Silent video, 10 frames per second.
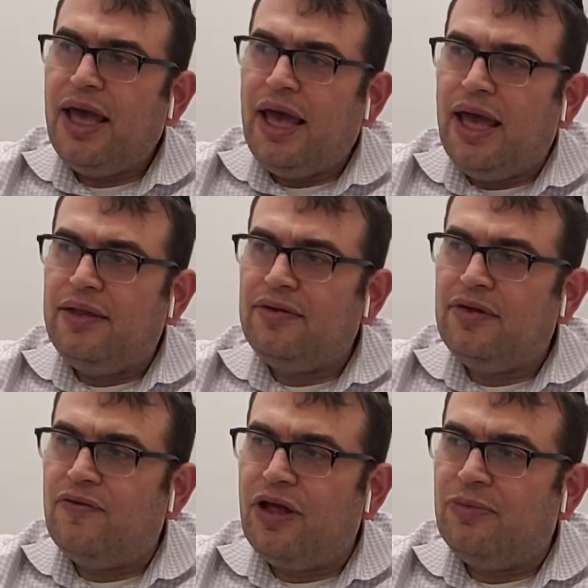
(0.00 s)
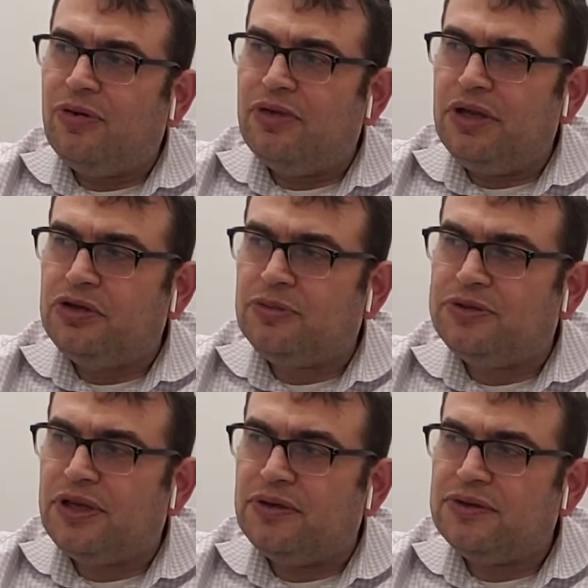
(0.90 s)
and to develop your leadership
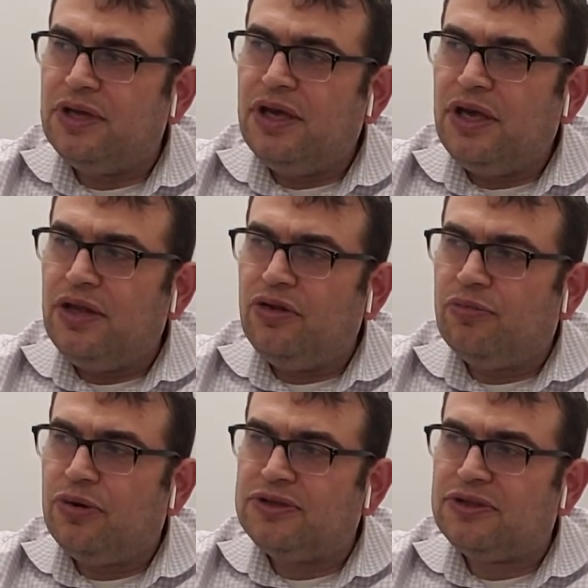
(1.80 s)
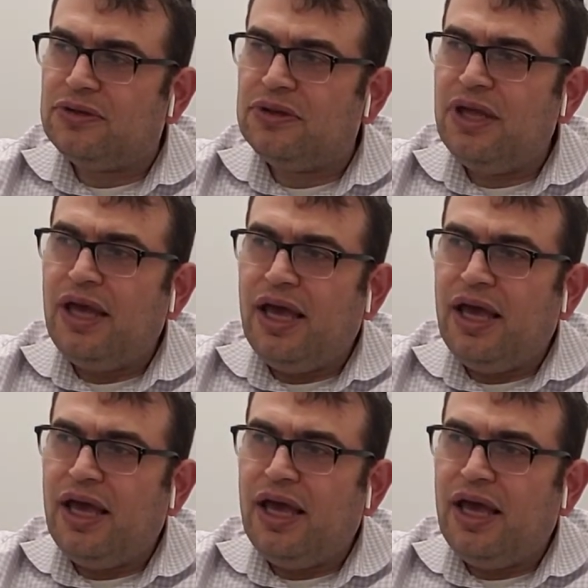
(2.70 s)
skills in your personal